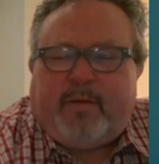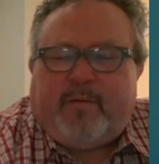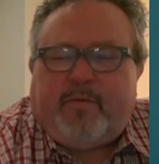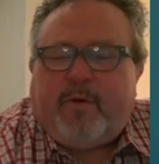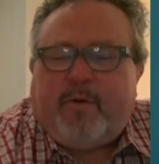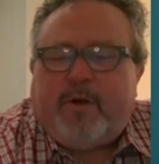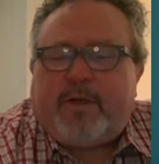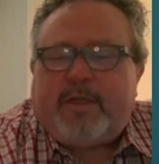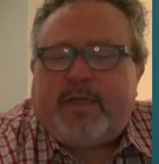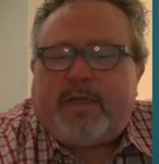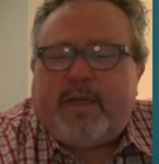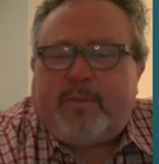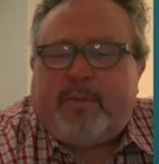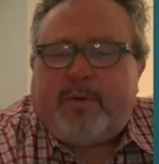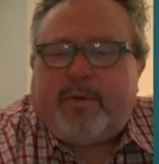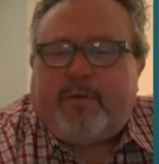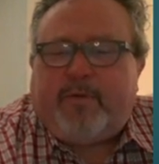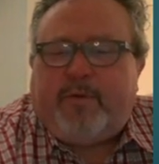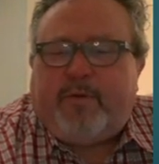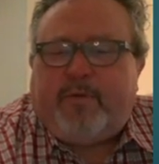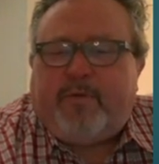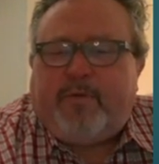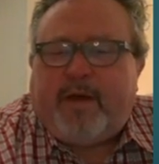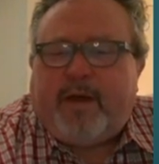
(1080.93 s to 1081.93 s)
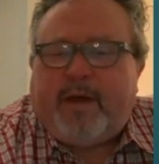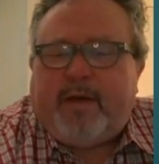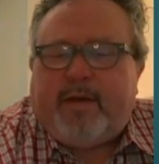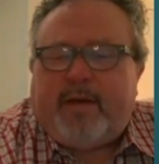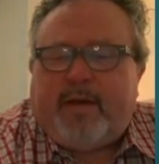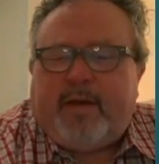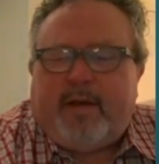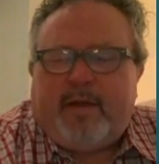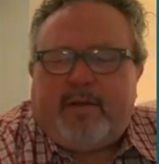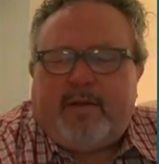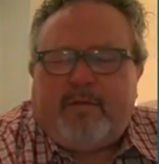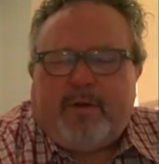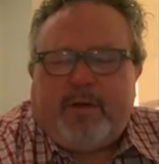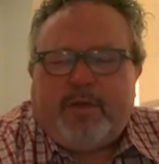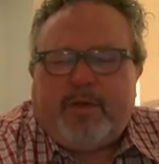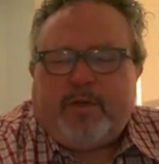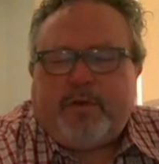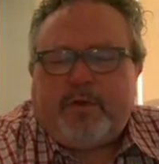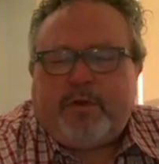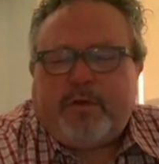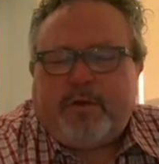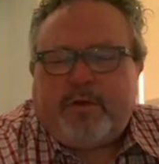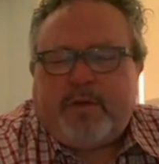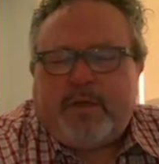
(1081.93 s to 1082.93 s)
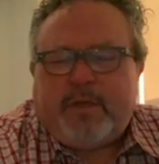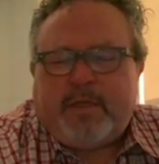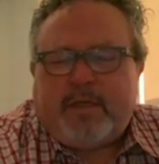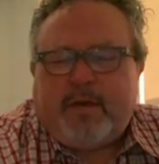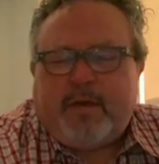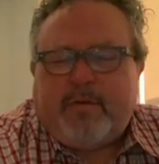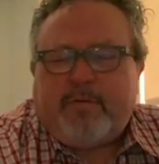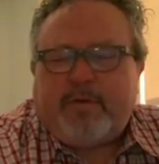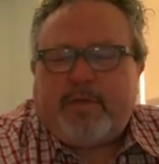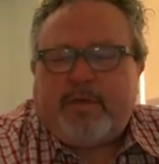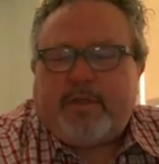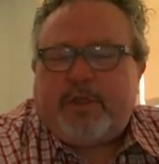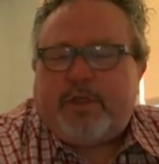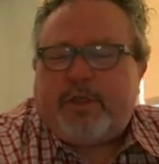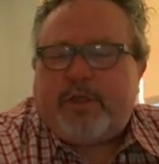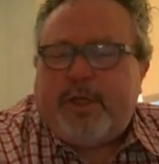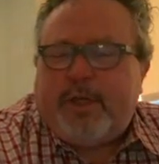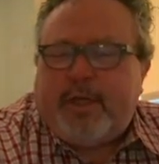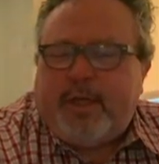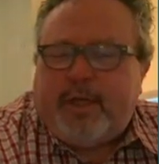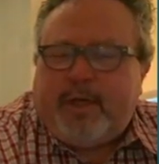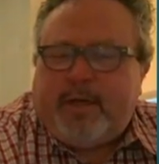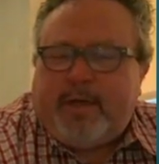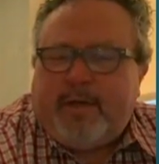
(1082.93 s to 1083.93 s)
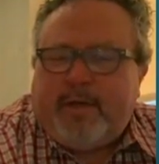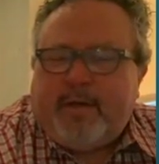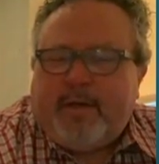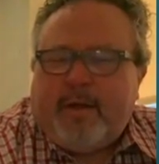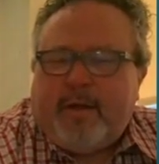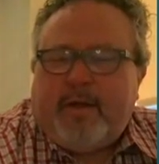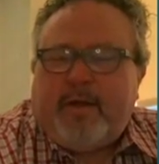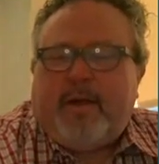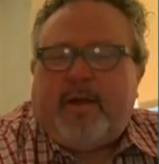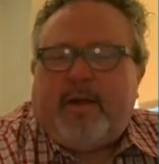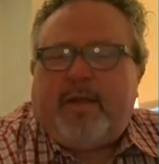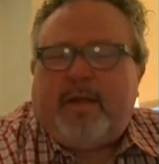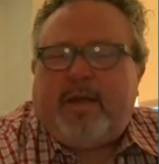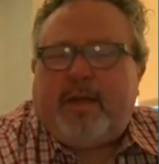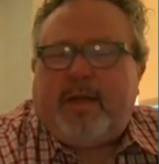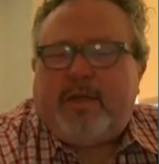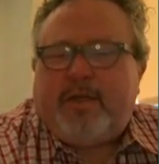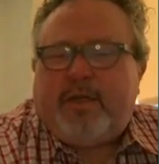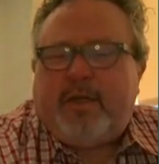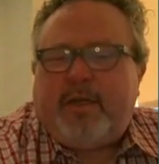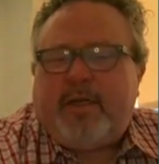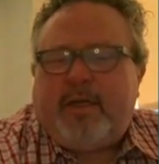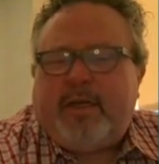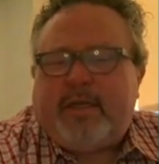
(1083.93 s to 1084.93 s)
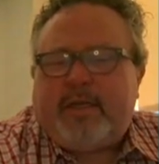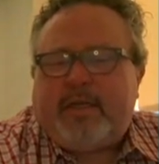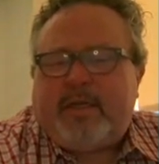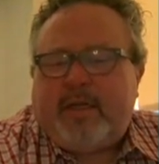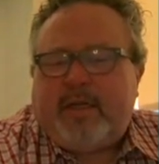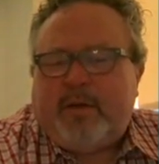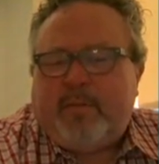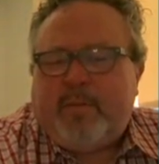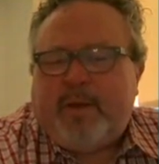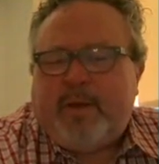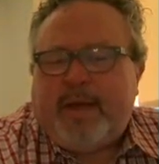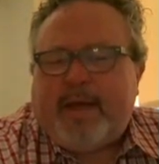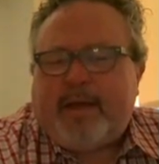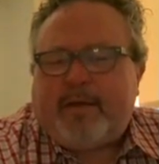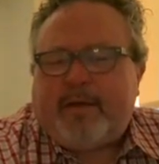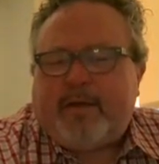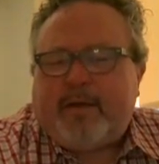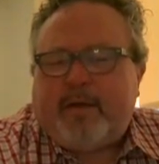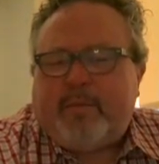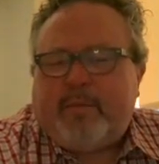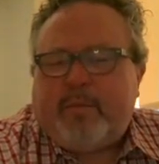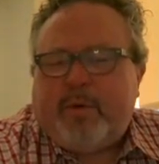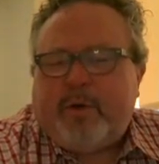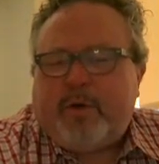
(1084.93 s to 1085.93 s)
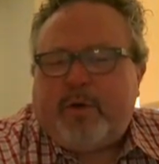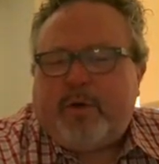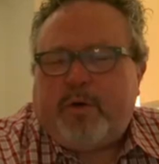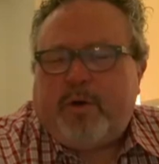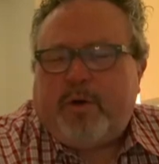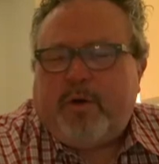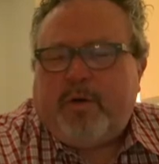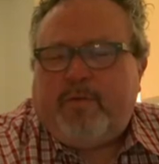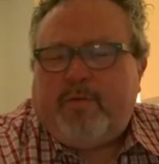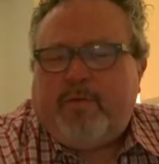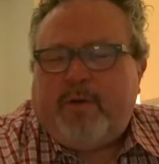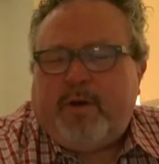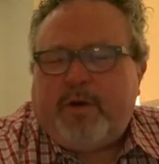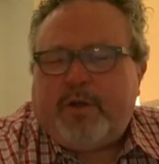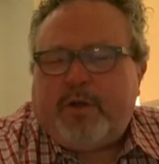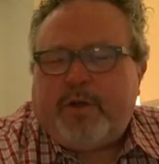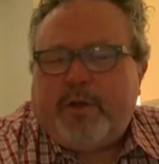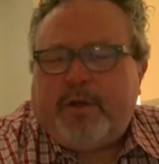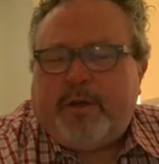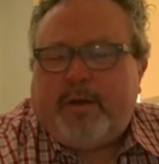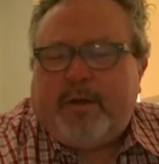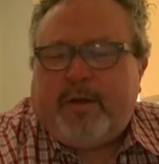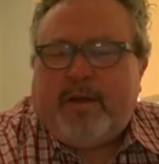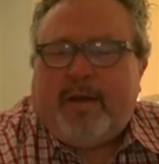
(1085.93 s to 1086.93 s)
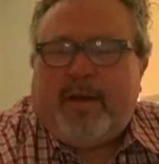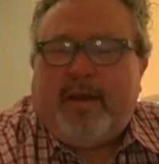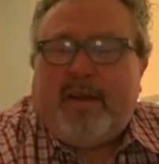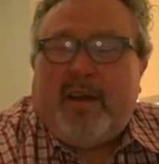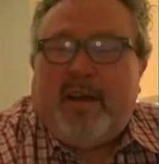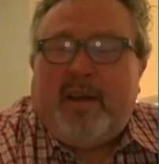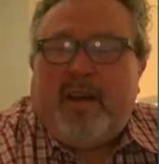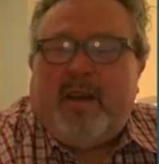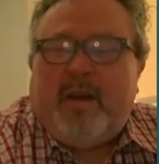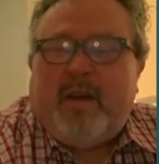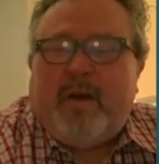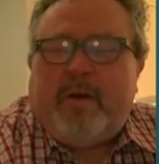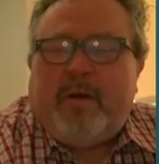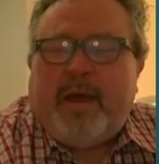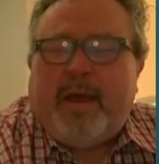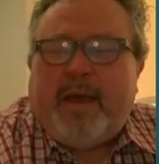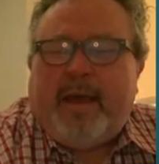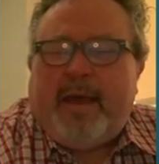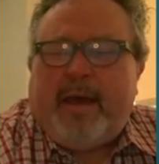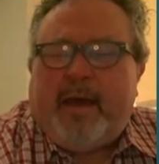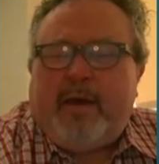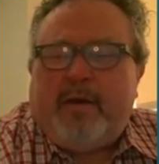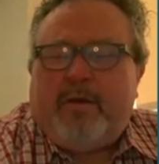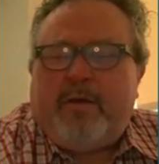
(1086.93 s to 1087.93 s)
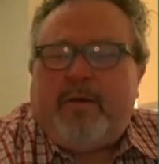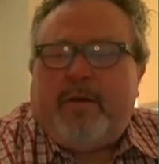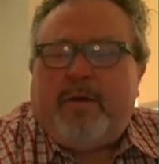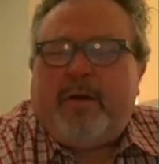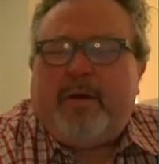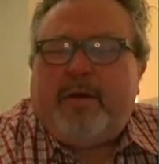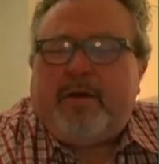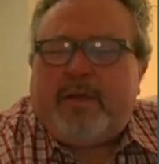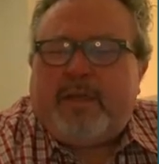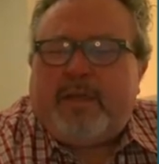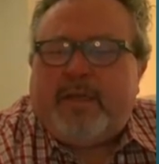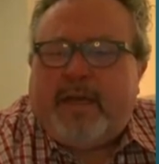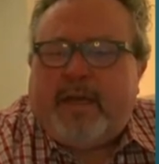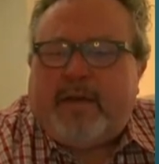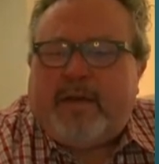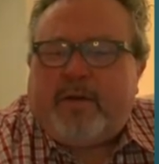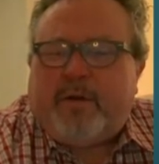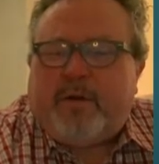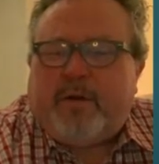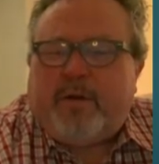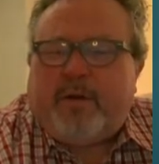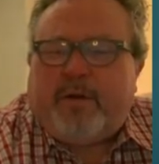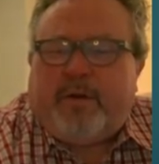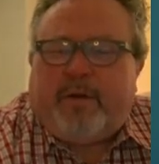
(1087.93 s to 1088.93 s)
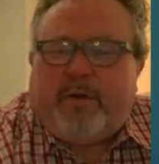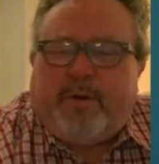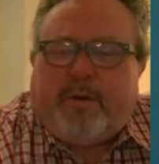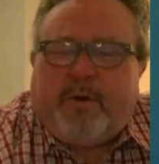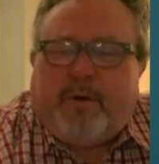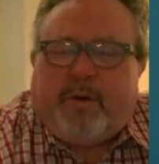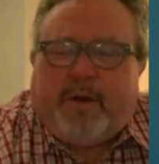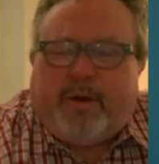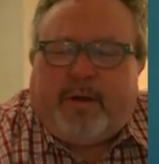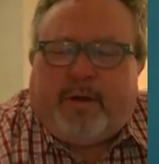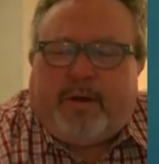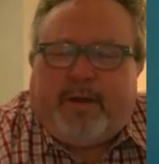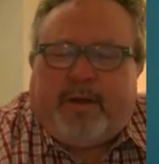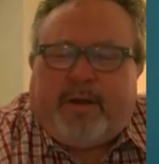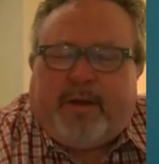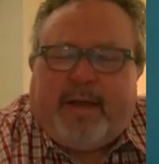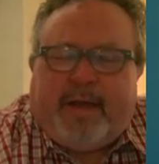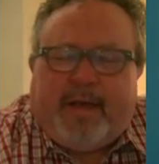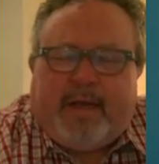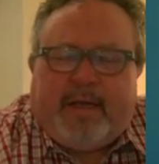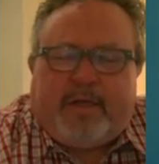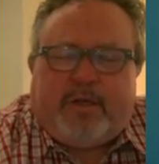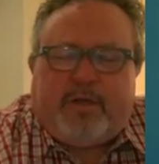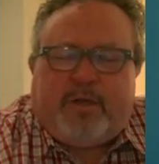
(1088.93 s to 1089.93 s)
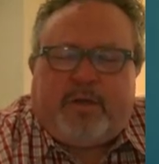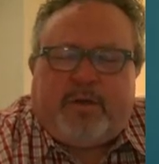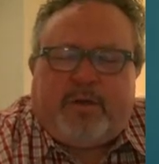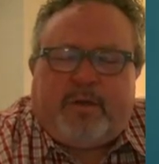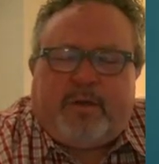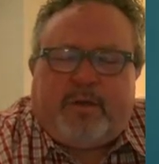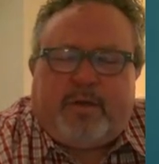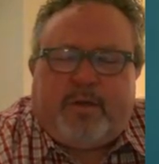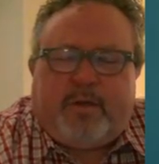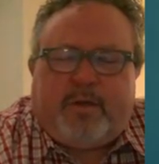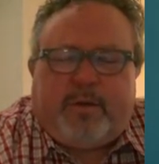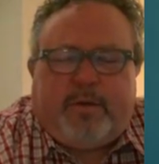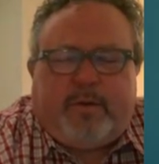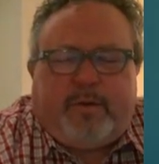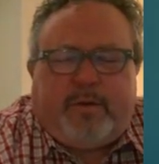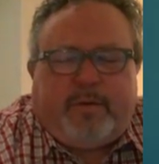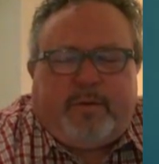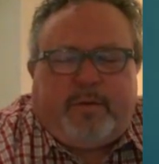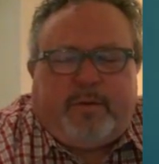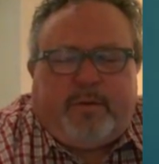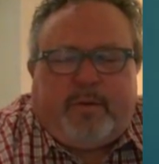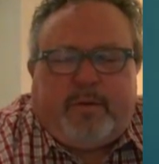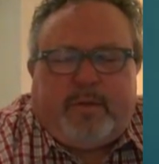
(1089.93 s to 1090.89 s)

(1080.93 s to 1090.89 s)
For example, if you find a researcher discovers a gene, that gene has an impact on motor nerve function. Okay, how do you intersect or engage to